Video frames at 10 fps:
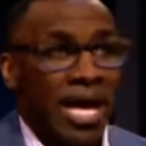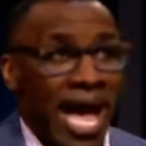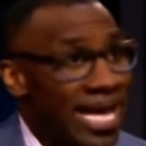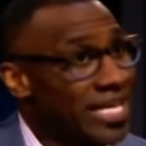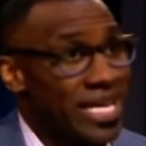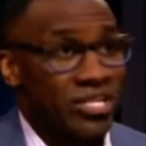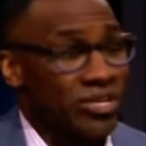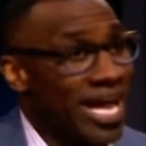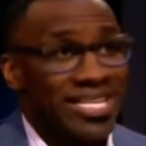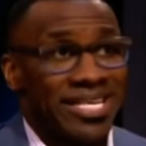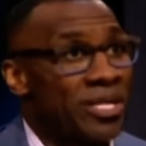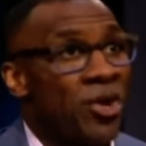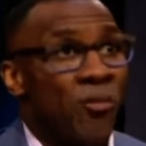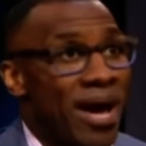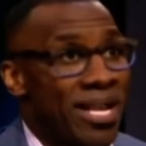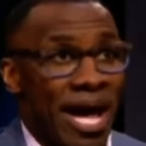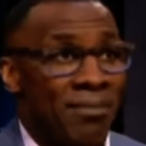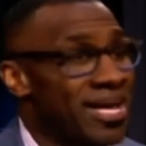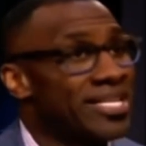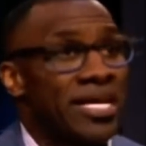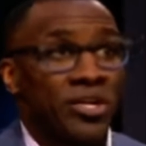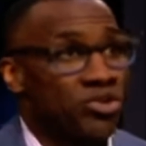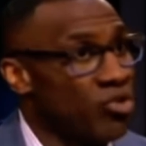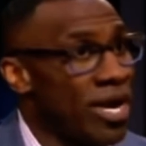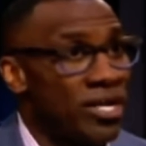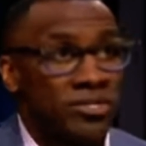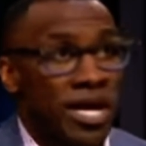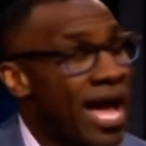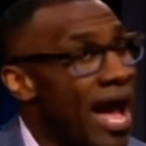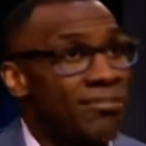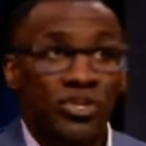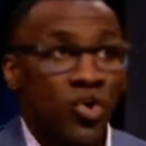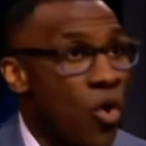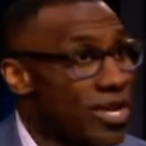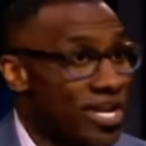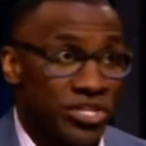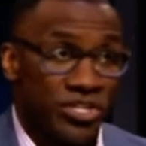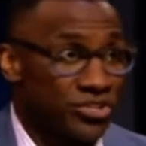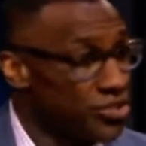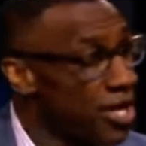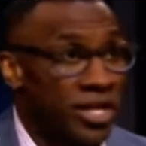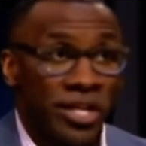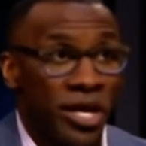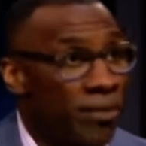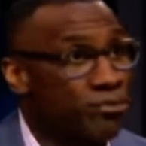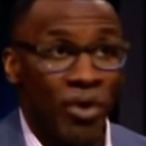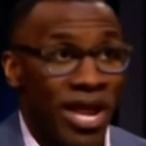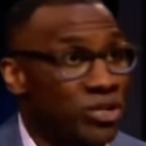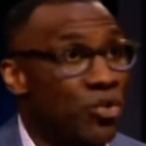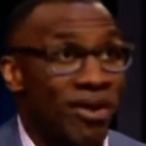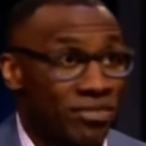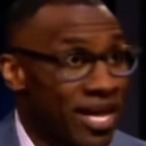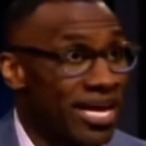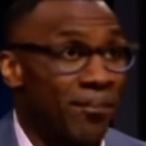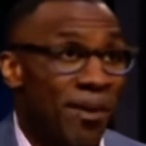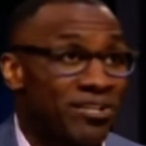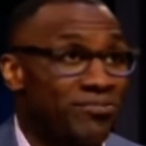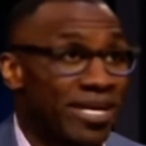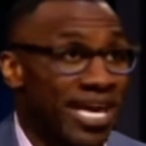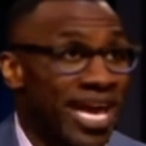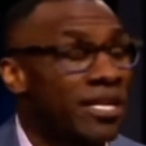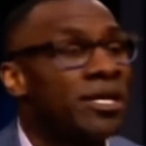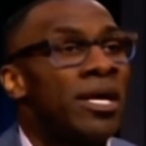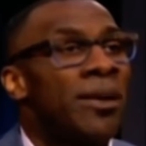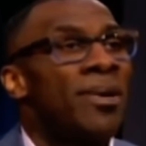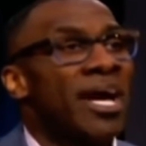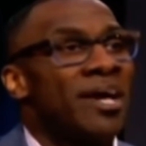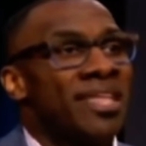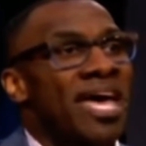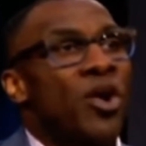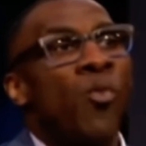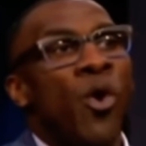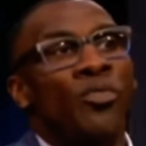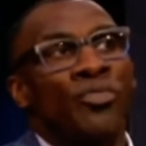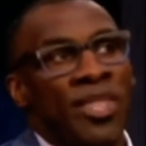I get injured, I ain't telling nobody. I'm not telling the trainers. I'm just going out there, just sucking it up, trying to do everything I possibly can because I don't want